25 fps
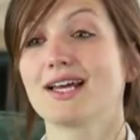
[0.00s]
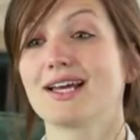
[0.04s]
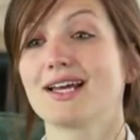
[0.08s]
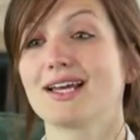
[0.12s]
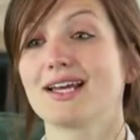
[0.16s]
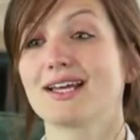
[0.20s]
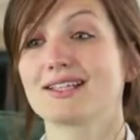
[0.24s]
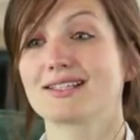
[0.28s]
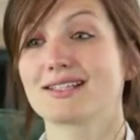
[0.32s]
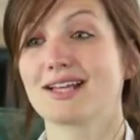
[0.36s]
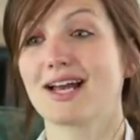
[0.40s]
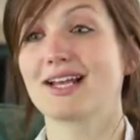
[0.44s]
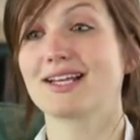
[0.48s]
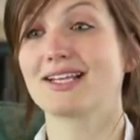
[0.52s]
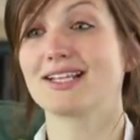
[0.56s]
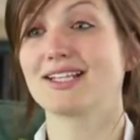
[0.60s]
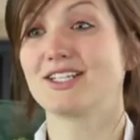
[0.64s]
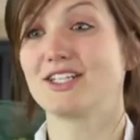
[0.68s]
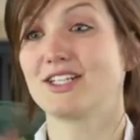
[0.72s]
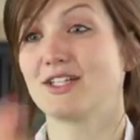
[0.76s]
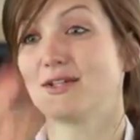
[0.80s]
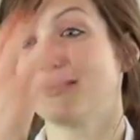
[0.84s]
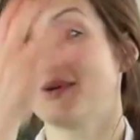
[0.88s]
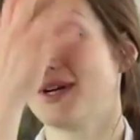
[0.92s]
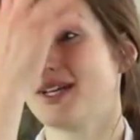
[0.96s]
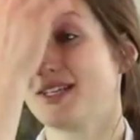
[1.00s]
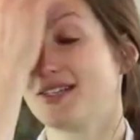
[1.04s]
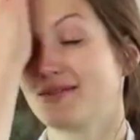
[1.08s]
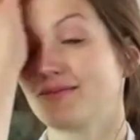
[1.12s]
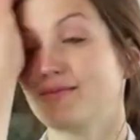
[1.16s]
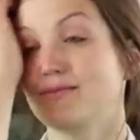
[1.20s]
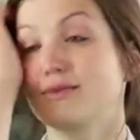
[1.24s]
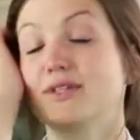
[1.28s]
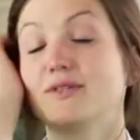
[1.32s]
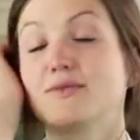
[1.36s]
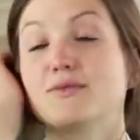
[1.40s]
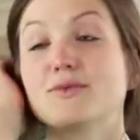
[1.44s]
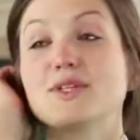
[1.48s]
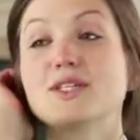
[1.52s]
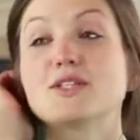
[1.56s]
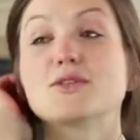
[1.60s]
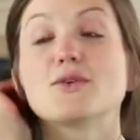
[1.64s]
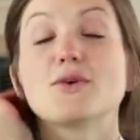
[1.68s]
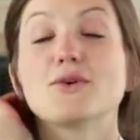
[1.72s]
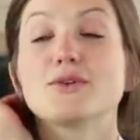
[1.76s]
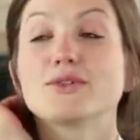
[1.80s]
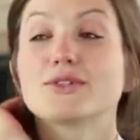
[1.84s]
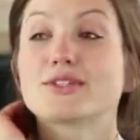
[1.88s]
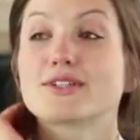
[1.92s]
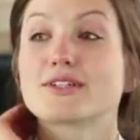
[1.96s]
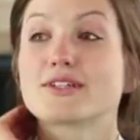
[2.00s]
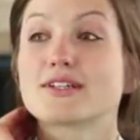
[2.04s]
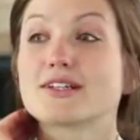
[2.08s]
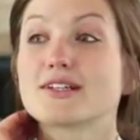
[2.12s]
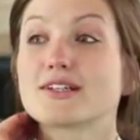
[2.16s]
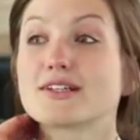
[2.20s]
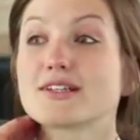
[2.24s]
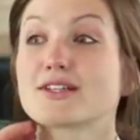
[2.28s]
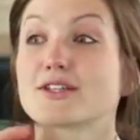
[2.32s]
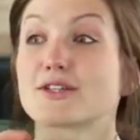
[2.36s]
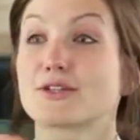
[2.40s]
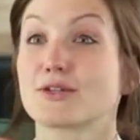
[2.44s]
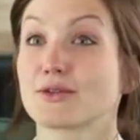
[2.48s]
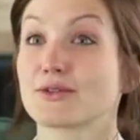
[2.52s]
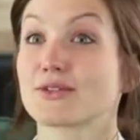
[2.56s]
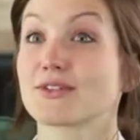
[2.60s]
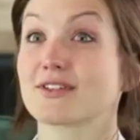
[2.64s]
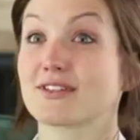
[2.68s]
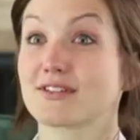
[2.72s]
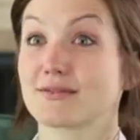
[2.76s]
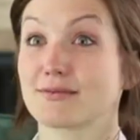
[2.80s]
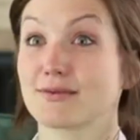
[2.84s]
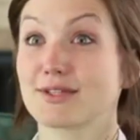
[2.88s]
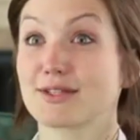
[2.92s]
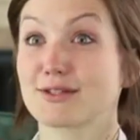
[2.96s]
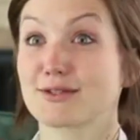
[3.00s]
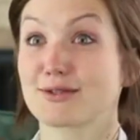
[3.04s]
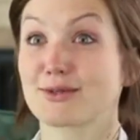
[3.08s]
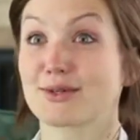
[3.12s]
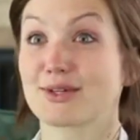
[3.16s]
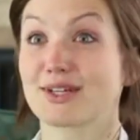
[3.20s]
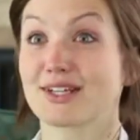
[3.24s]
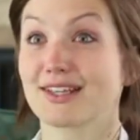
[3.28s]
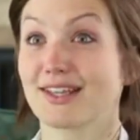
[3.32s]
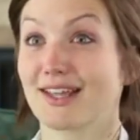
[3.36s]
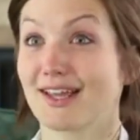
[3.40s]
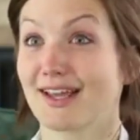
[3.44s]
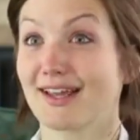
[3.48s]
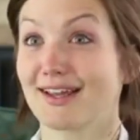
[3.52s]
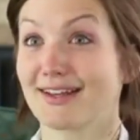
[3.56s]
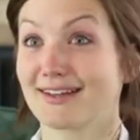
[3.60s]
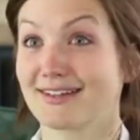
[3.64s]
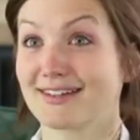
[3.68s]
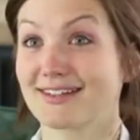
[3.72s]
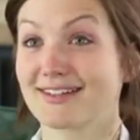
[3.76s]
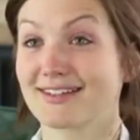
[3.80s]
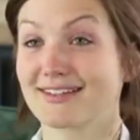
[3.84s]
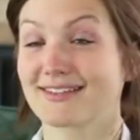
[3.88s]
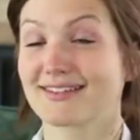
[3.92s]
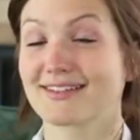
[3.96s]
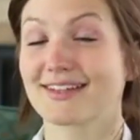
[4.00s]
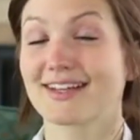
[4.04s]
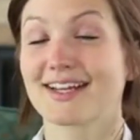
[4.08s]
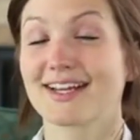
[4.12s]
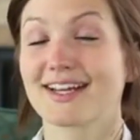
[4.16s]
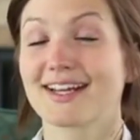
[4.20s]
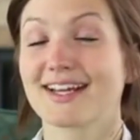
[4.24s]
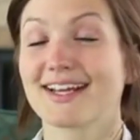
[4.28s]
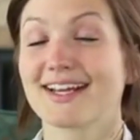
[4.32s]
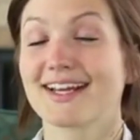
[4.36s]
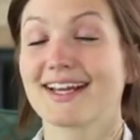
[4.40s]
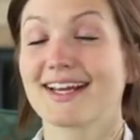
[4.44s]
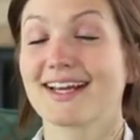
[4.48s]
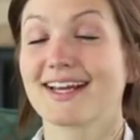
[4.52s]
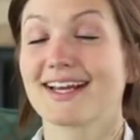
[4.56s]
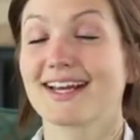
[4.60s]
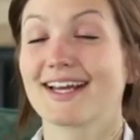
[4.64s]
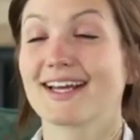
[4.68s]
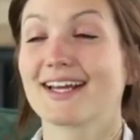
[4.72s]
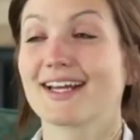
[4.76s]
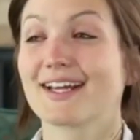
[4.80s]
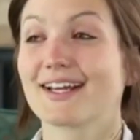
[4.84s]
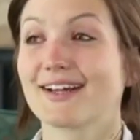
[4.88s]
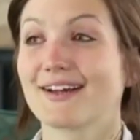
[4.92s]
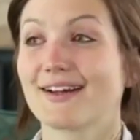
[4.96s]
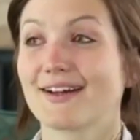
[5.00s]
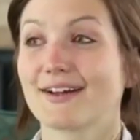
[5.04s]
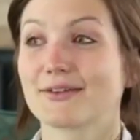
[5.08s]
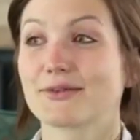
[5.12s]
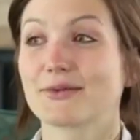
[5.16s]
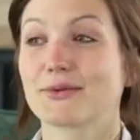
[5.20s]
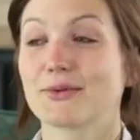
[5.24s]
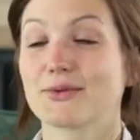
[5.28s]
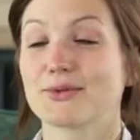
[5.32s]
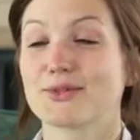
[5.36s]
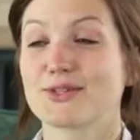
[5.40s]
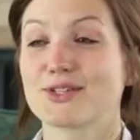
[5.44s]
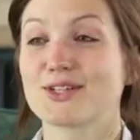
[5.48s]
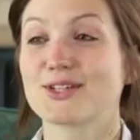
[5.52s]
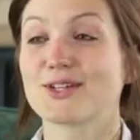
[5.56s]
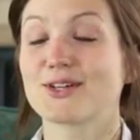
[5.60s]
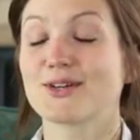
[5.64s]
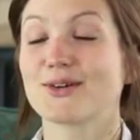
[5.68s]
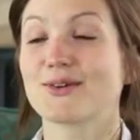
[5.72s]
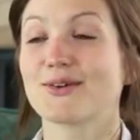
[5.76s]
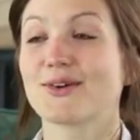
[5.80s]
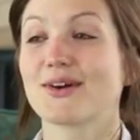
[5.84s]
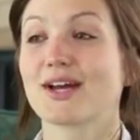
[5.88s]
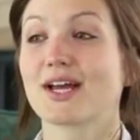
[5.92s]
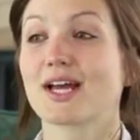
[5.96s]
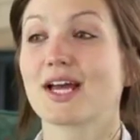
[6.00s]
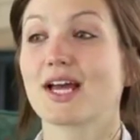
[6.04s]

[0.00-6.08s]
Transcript: excited she was. And when we told her the Joseph Smith story, like I just told you,